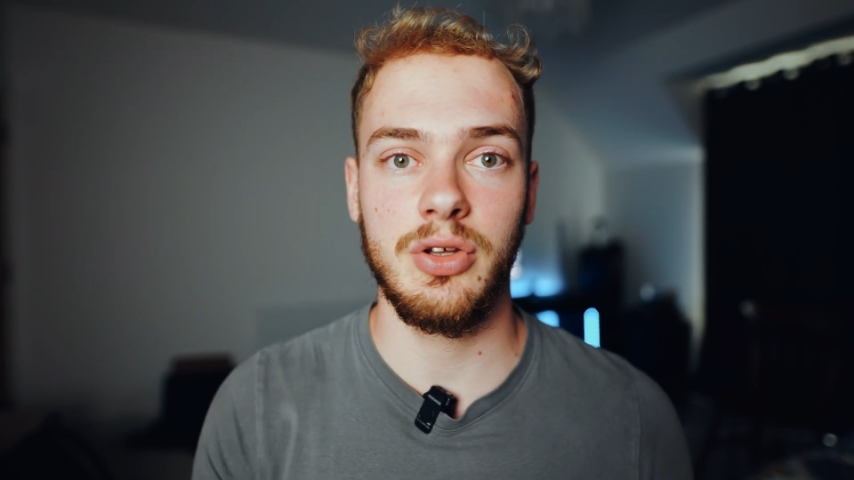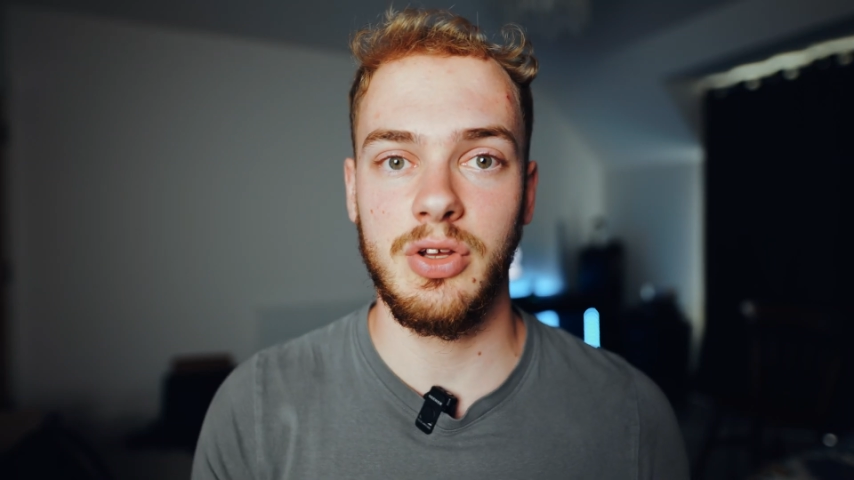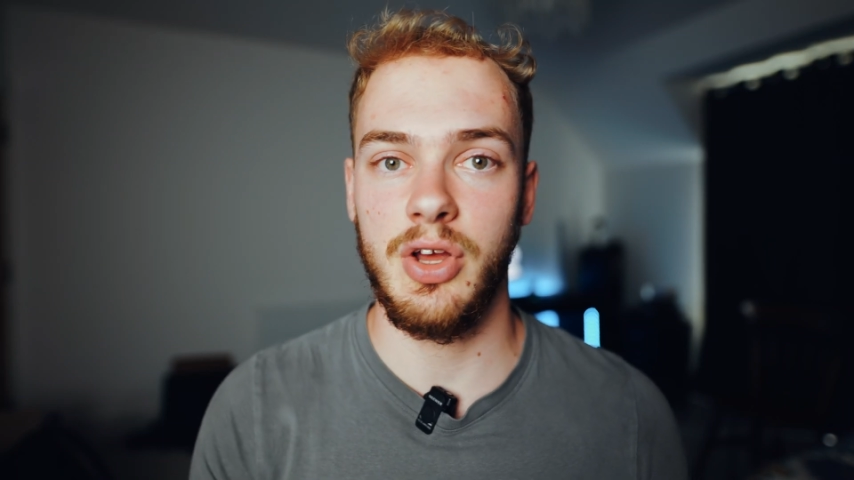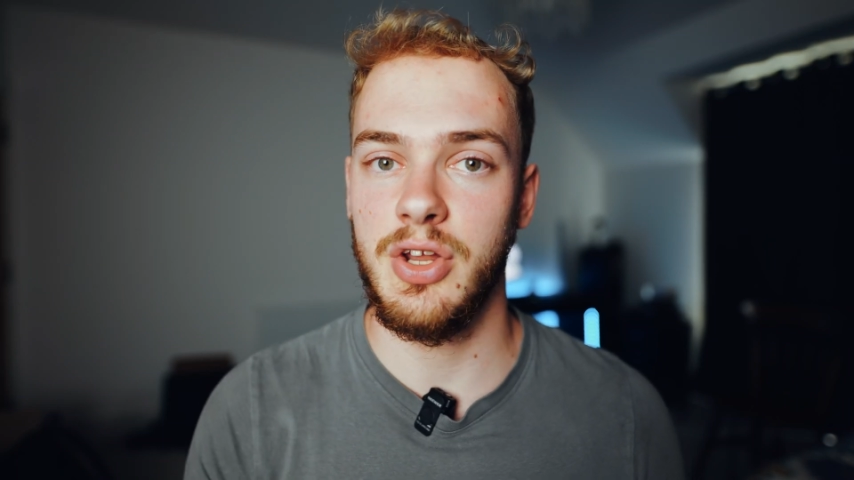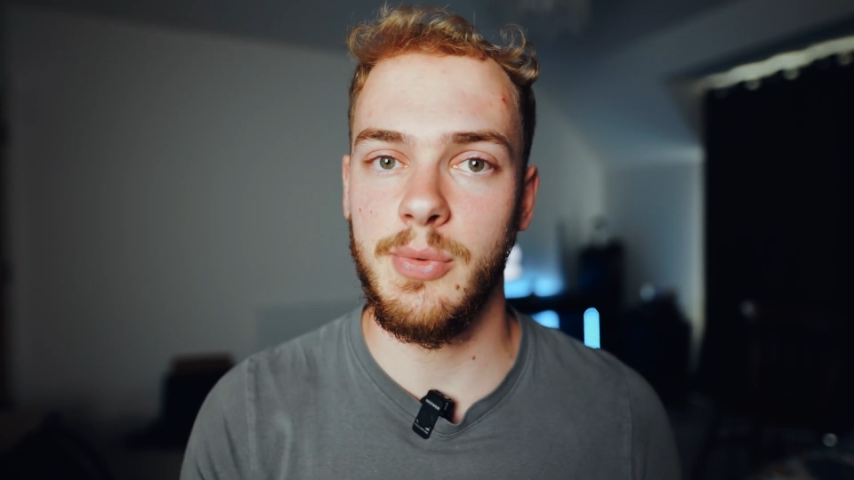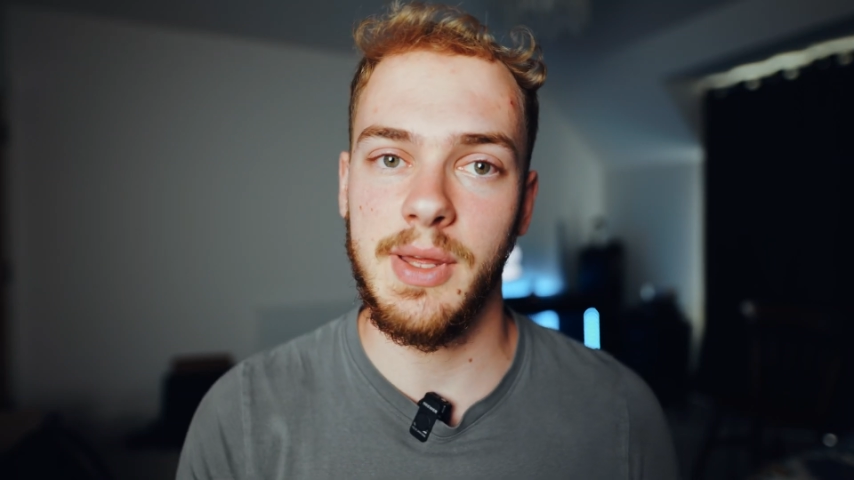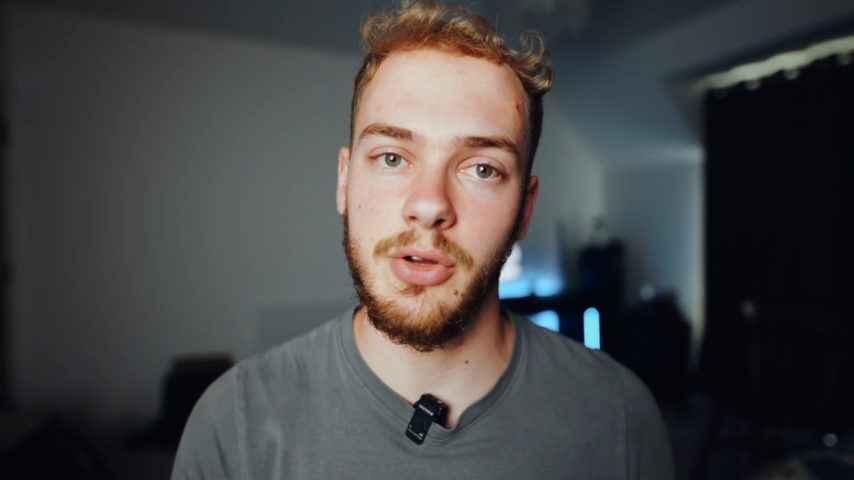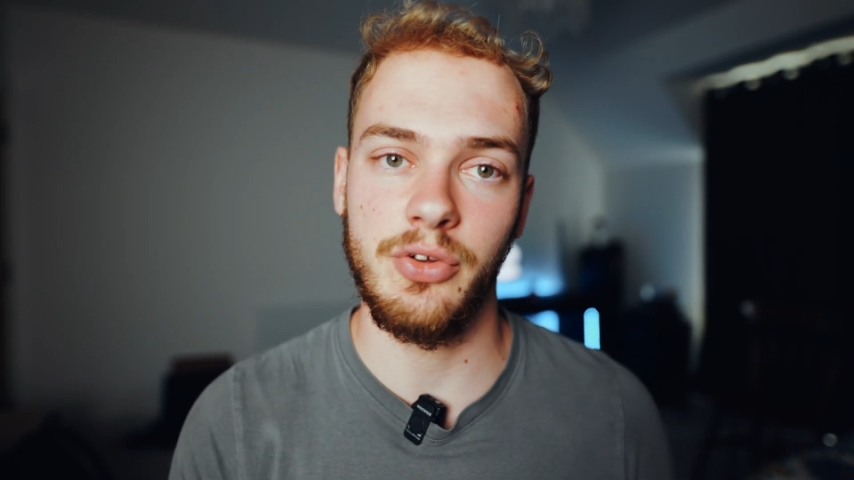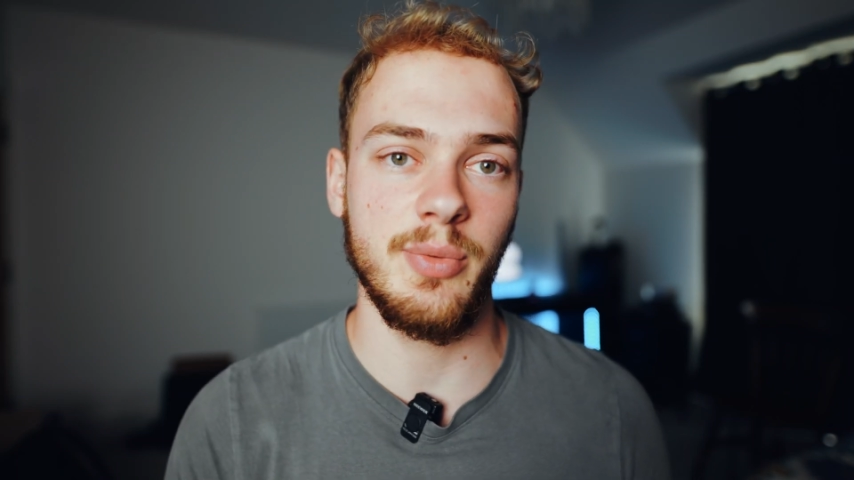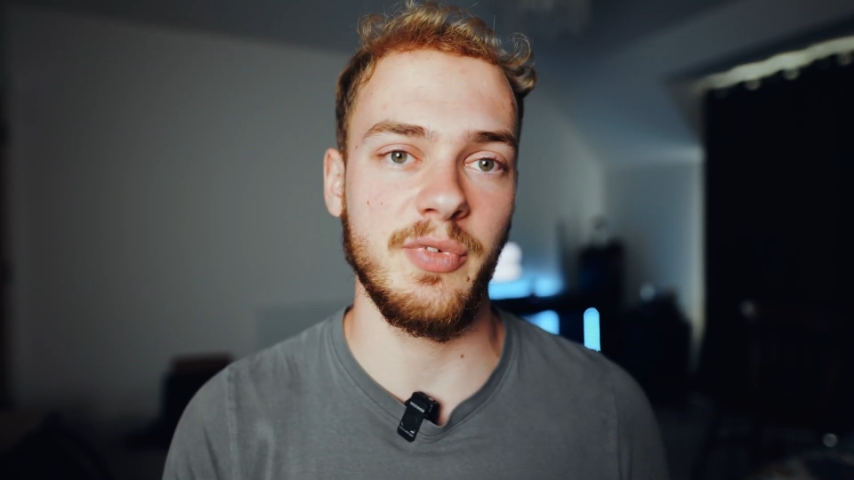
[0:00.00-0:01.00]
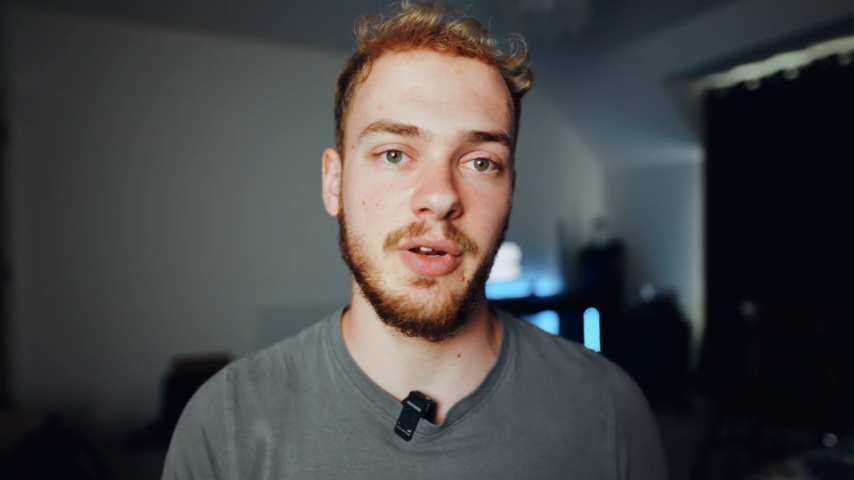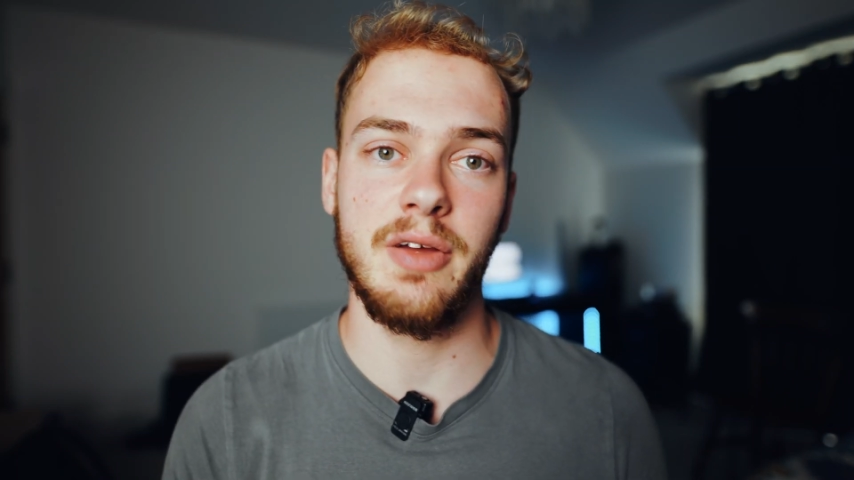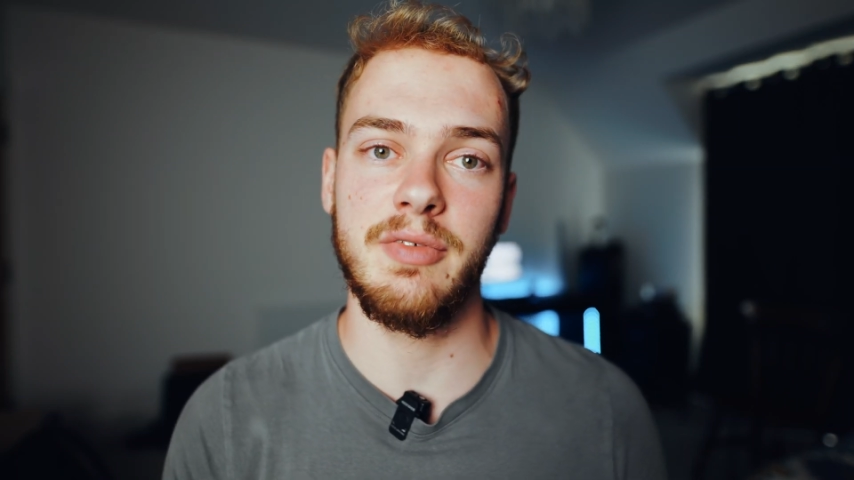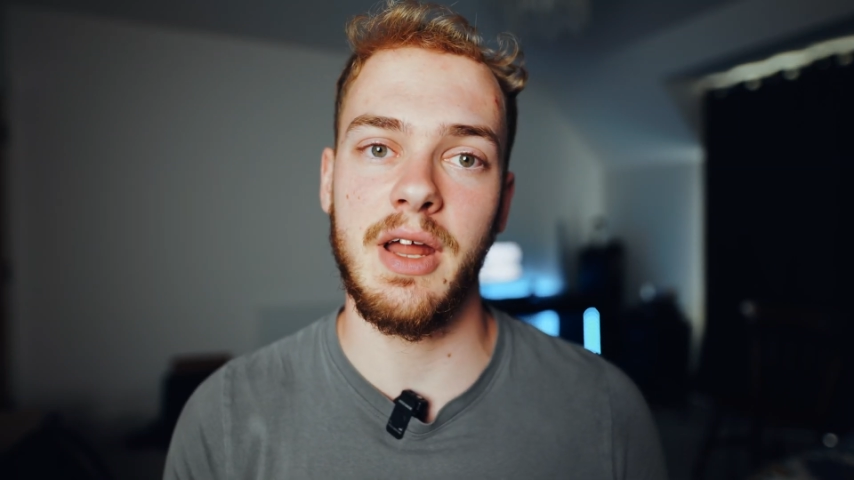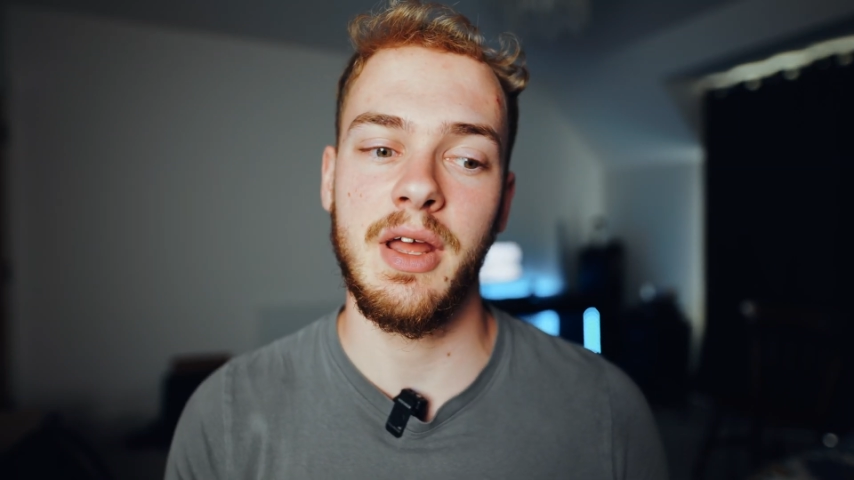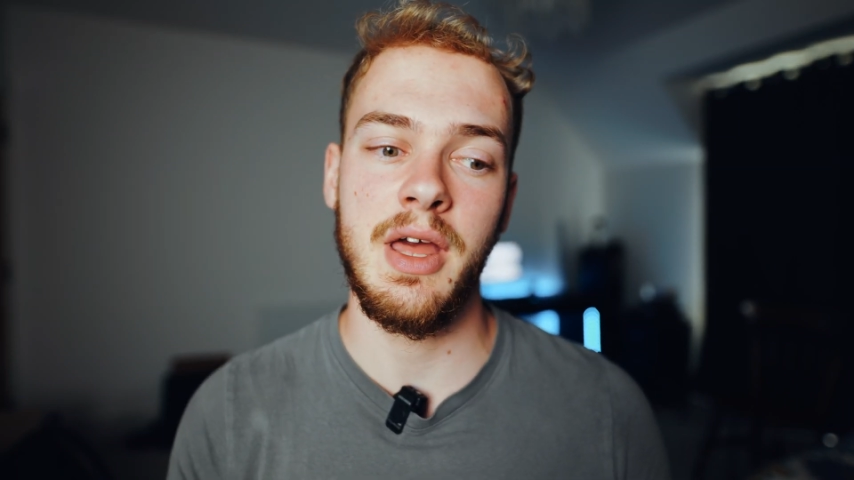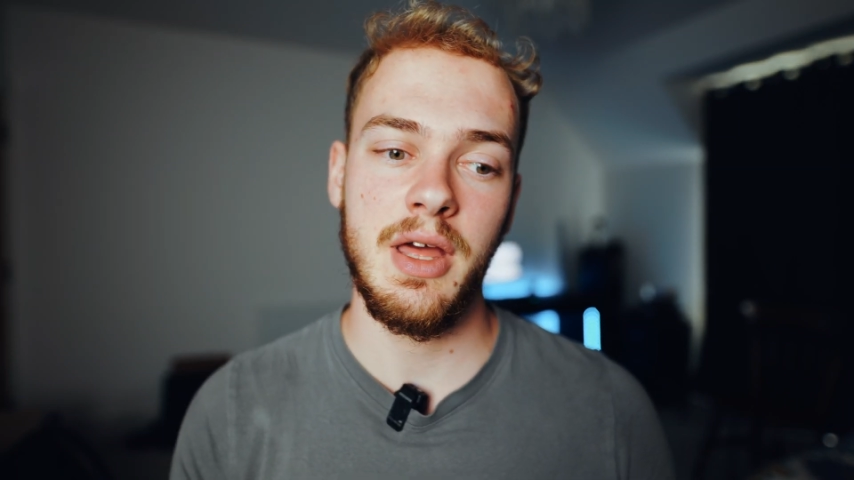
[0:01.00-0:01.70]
canoeing or something like that,